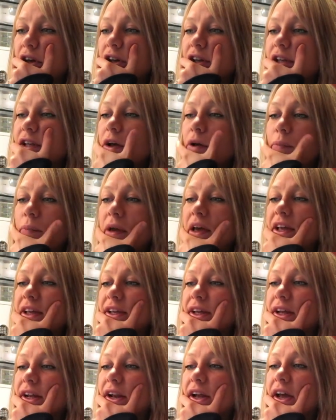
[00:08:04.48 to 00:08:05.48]
So
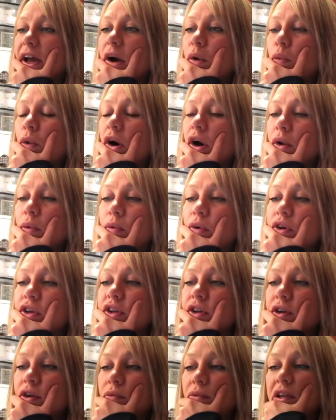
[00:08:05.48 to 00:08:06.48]
basically what I was
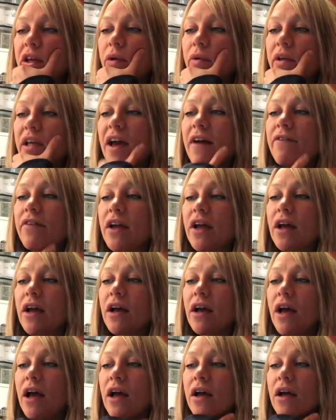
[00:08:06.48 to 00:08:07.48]
doing was I was having
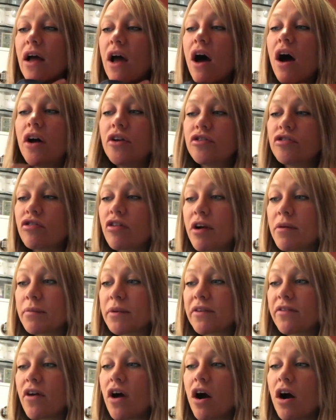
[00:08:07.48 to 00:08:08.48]
100
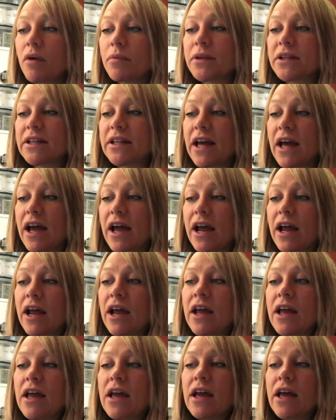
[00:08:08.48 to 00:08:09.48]
grams of carbs a
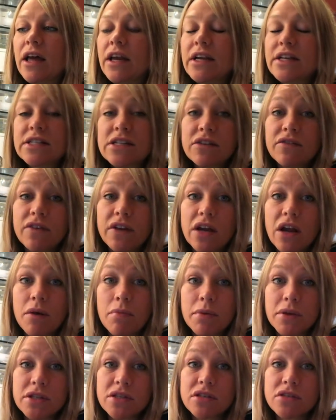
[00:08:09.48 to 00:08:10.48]
day, kind of divvied
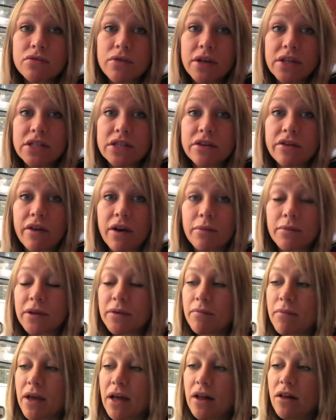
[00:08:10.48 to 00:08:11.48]
up into 20 grams
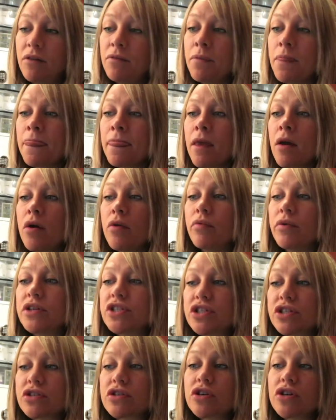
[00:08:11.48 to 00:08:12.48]
a meal,
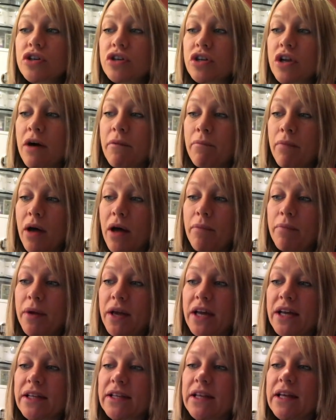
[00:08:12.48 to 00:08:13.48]
which is a good number
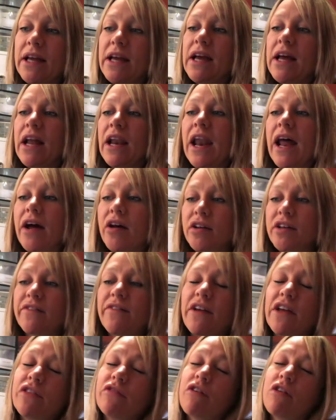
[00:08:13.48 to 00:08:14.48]
because it allows
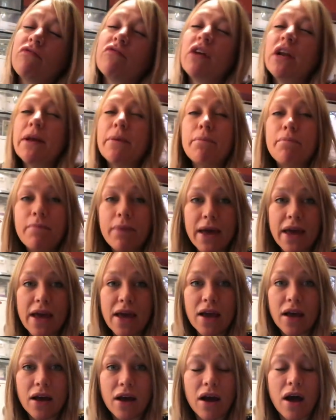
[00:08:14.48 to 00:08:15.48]
for either a really
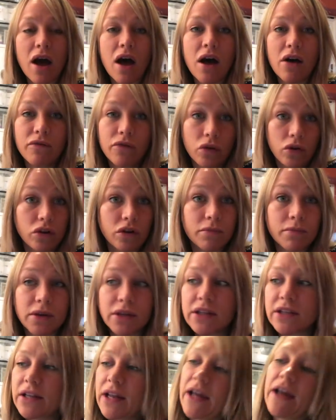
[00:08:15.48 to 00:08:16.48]
big
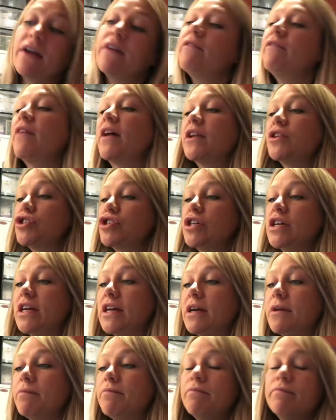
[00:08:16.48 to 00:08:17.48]
voluminous like
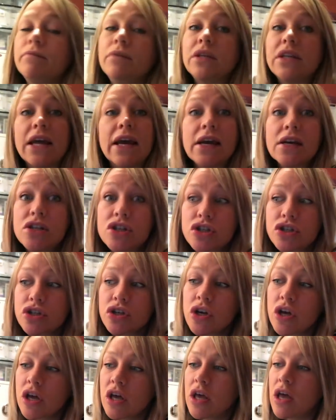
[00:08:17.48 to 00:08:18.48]
veggie
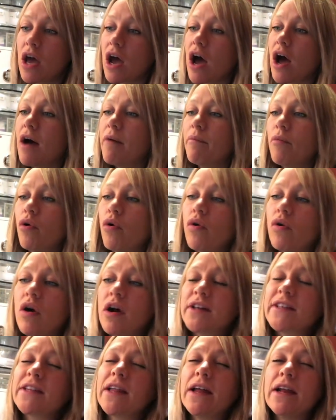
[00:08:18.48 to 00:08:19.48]
dish or
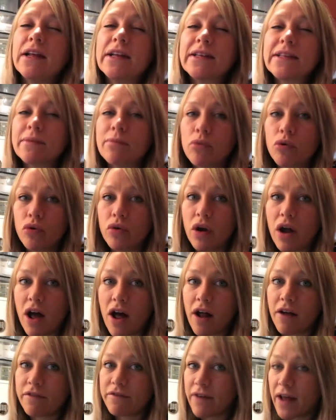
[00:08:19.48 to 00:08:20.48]
a slightly
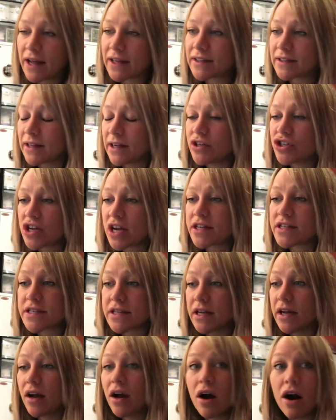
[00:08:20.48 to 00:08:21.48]
smaller fast
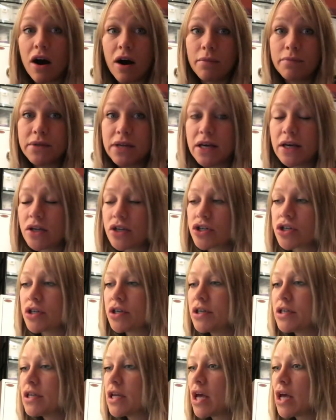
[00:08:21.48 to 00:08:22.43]
digesting carb dish.